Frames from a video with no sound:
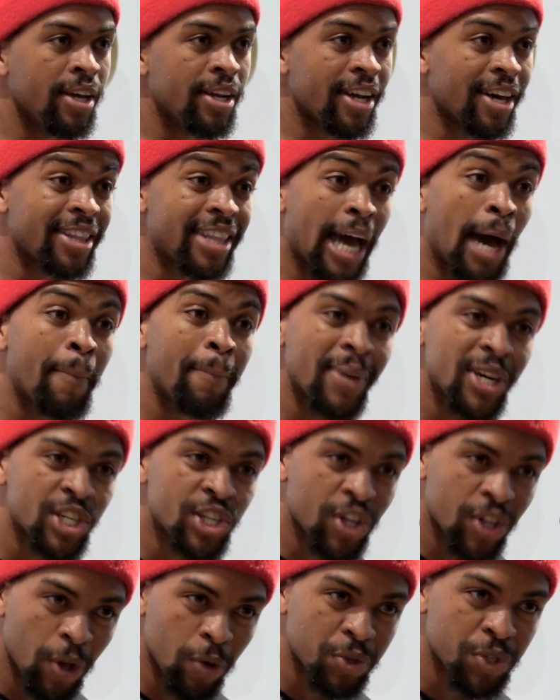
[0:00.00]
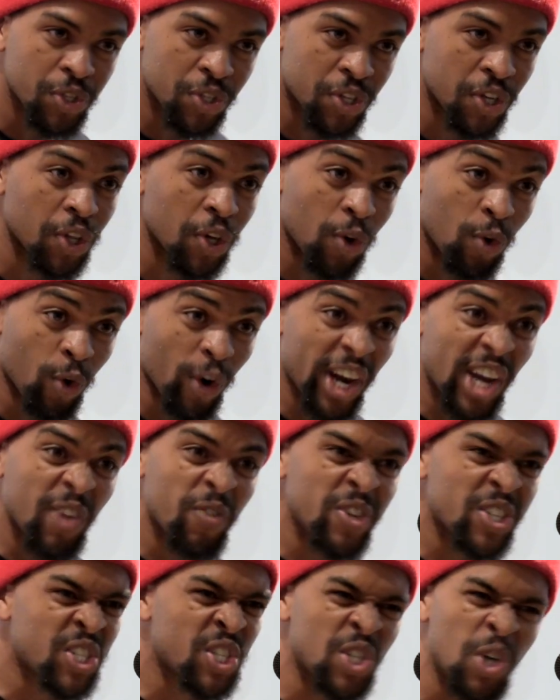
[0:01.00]
Now that much closer to the
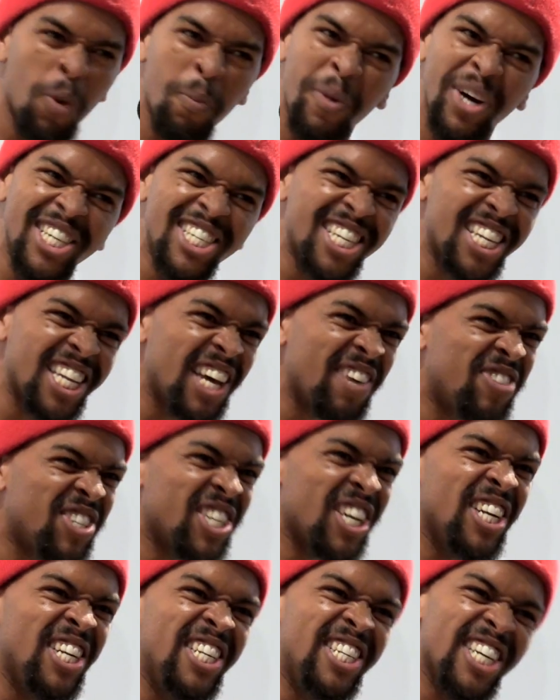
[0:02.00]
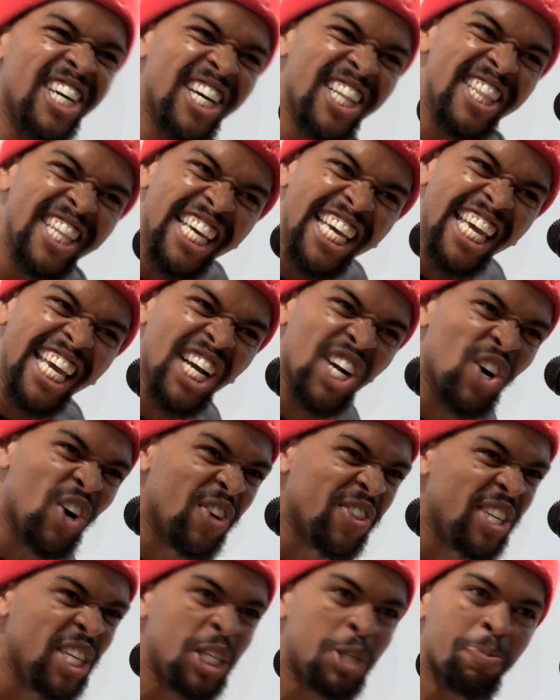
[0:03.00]
grave, with so much left undone, the ink
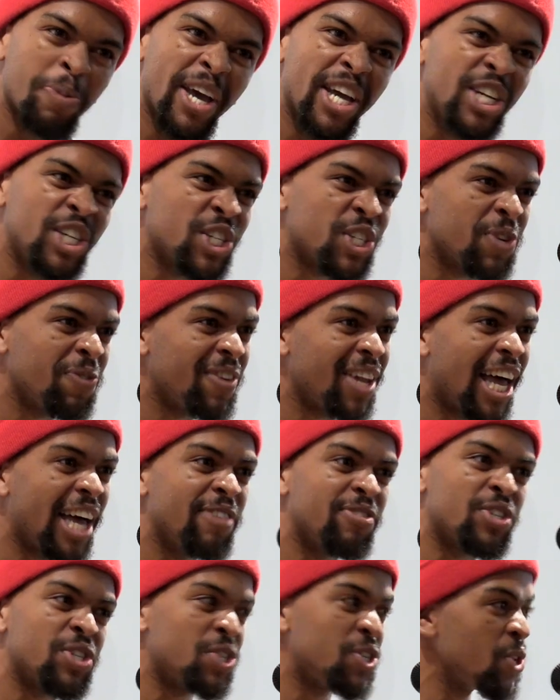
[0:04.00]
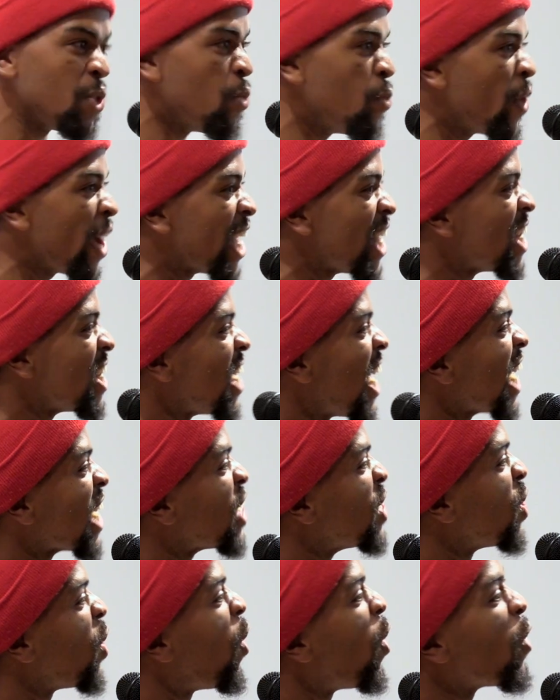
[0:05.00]
on these pages of life still wet, and I
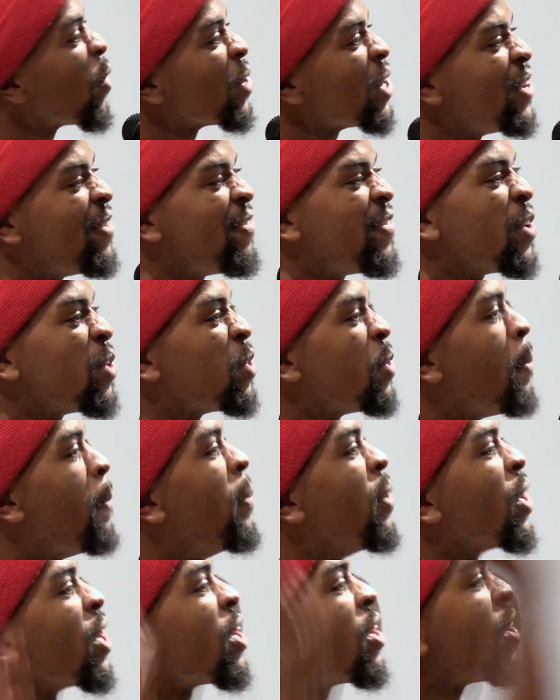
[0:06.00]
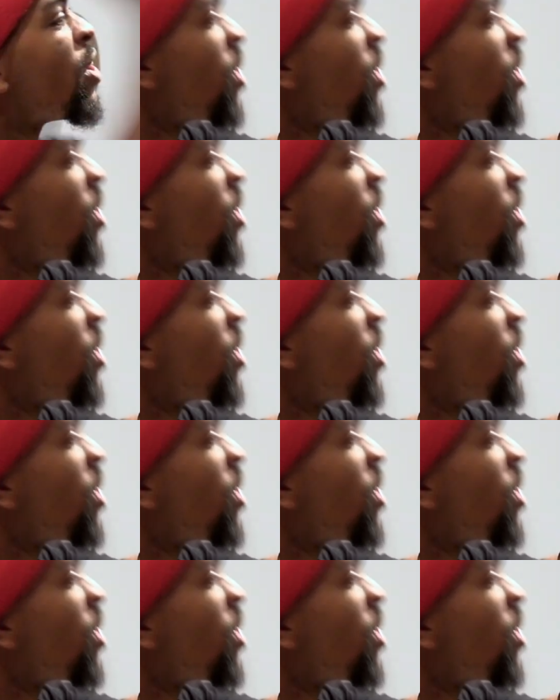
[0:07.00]
can already feel the book